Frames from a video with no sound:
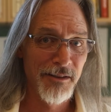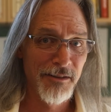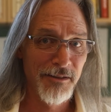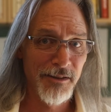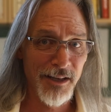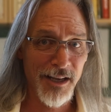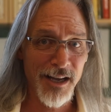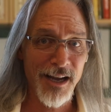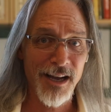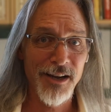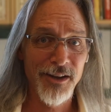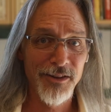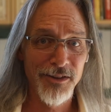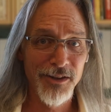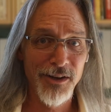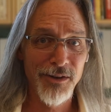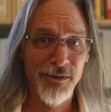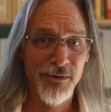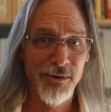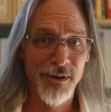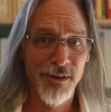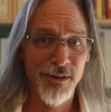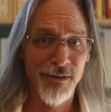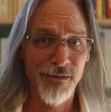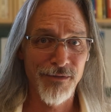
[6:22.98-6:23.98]
The guy on the
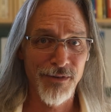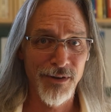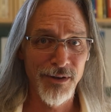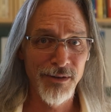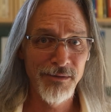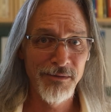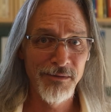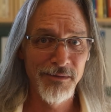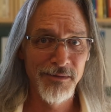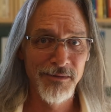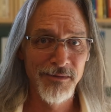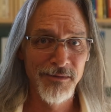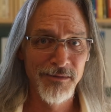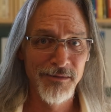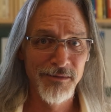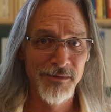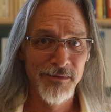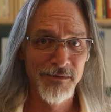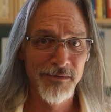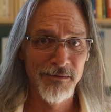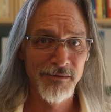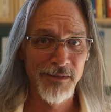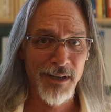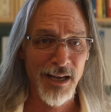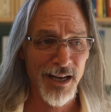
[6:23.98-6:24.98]
other end of the phone
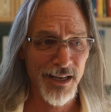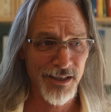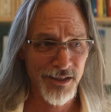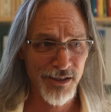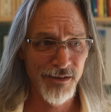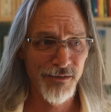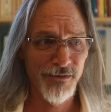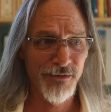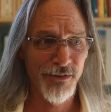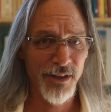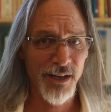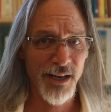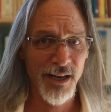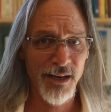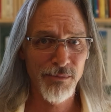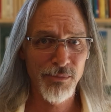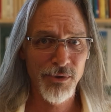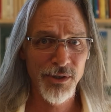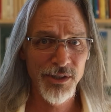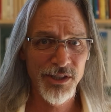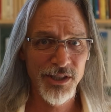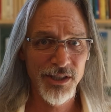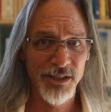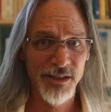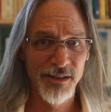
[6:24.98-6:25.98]
asking for the
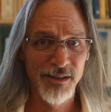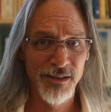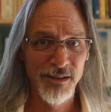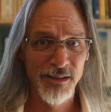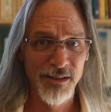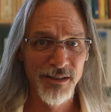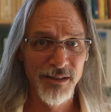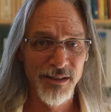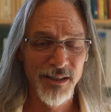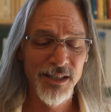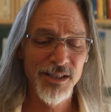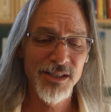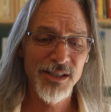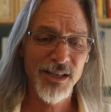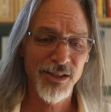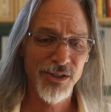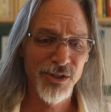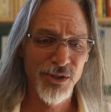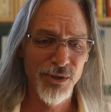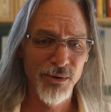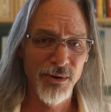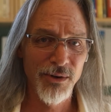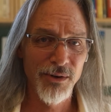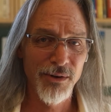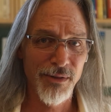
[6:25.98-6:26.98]
amperage, he's got
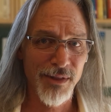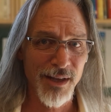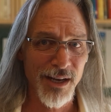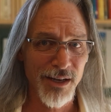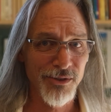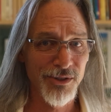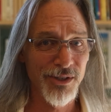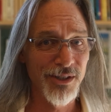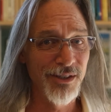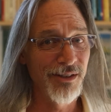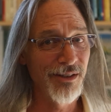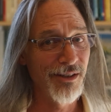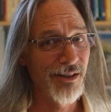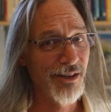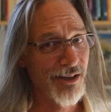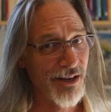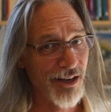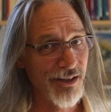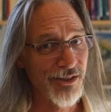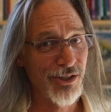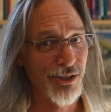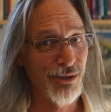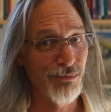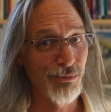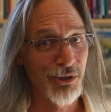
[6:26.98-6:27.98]
200,000
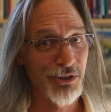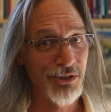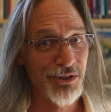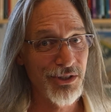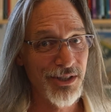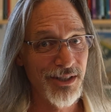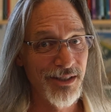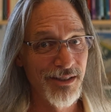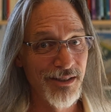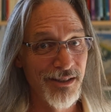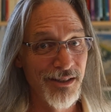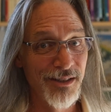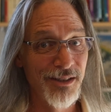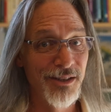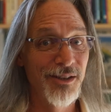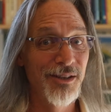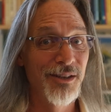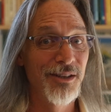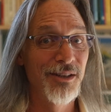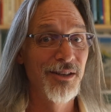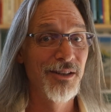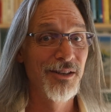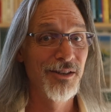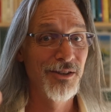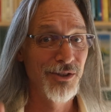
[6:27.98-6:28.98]
customers.
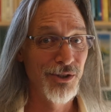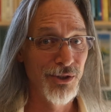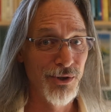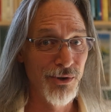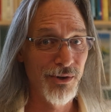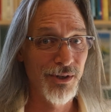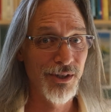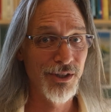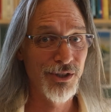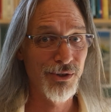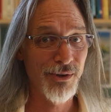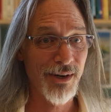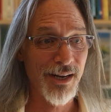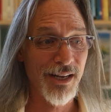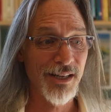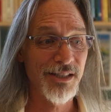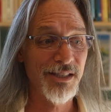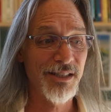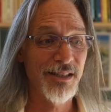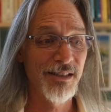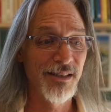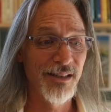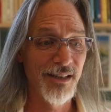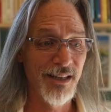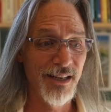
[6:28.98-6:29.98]
Your
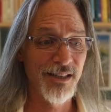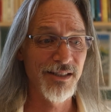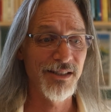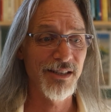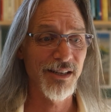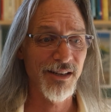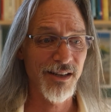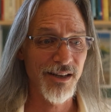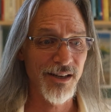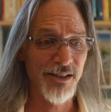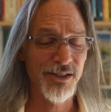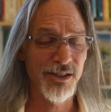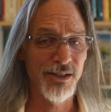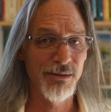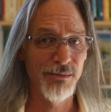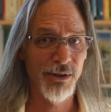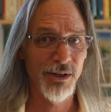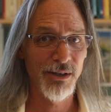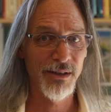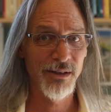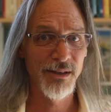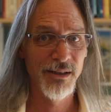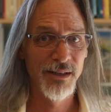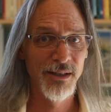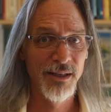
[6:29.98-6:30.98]
address is a
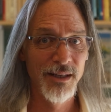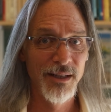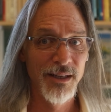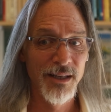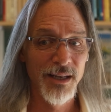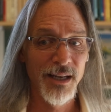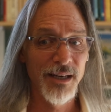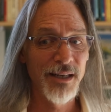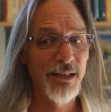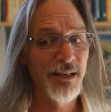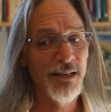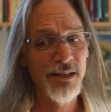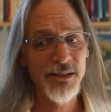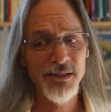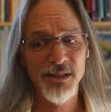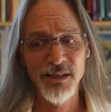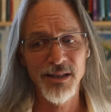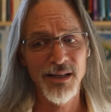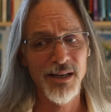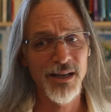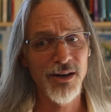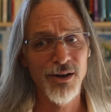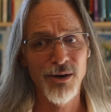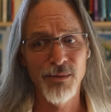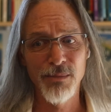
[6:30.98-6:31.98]
customer, and he doesn't
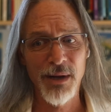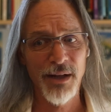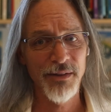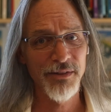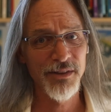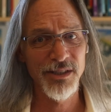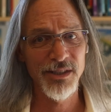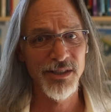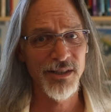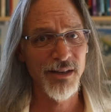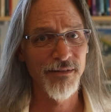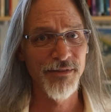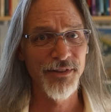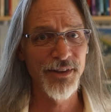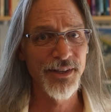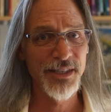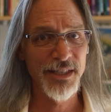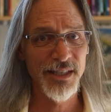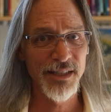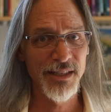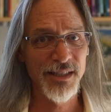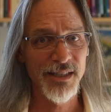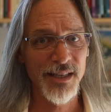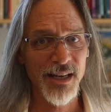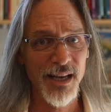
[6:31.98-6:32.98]
care about the stuff that's
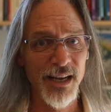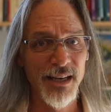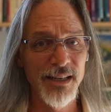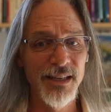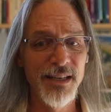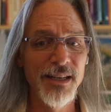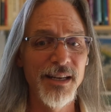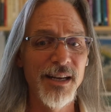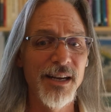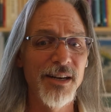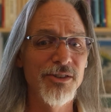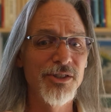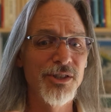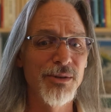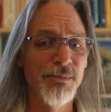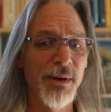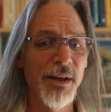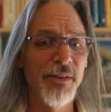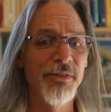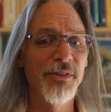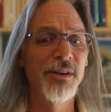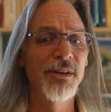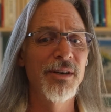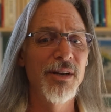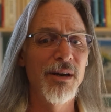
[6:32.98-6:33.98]
inside. He cares
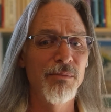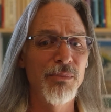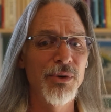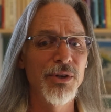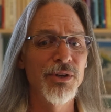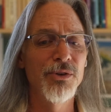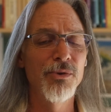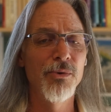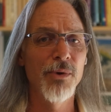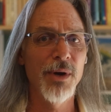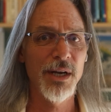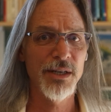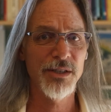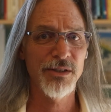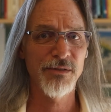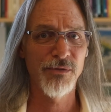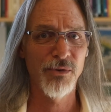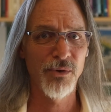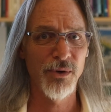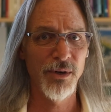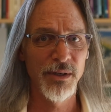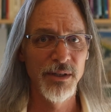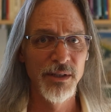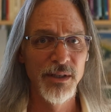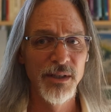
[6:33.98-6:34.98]
about the number you asked
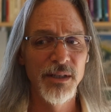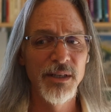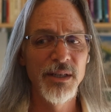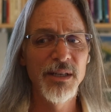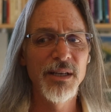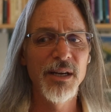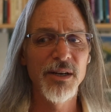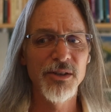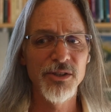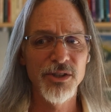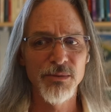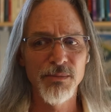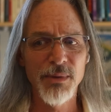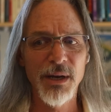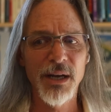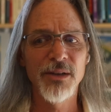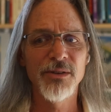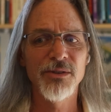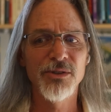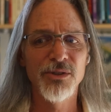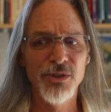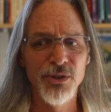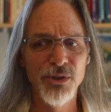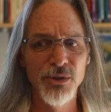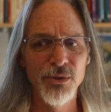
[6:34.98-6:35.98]
for. He cares
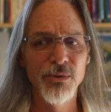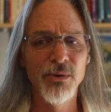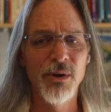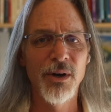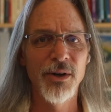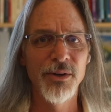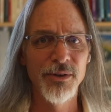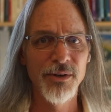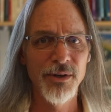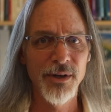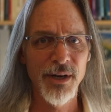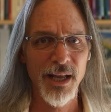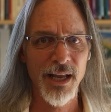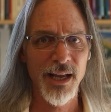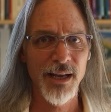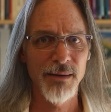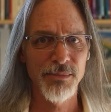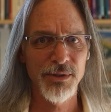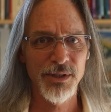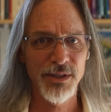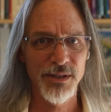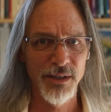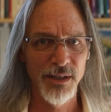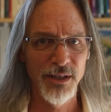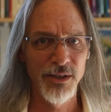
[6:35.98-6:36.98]
about 200
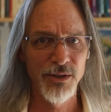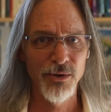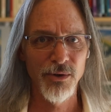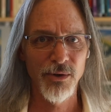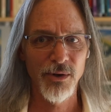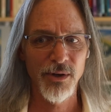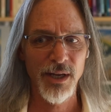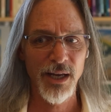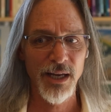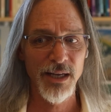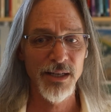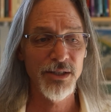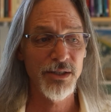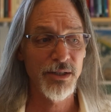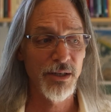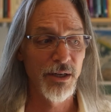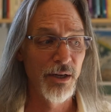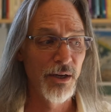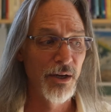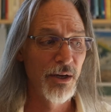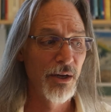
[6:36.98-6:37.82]
amps in your case,